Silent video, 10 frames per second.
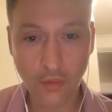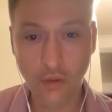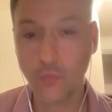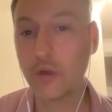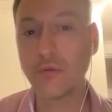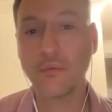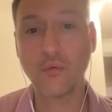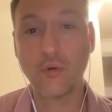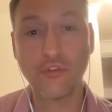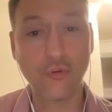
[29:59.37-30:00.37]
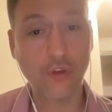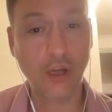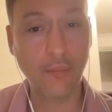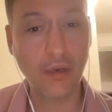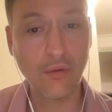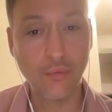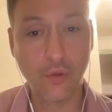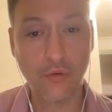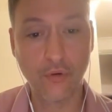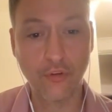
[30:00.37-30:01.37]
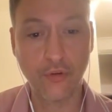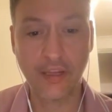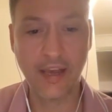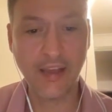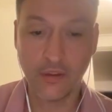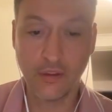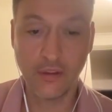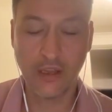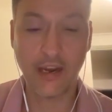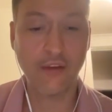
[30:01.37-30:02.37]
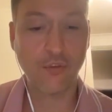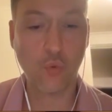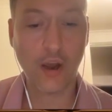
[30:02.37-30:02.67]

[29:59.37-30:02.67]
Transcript: Well, we still come in with rook to e8, and after white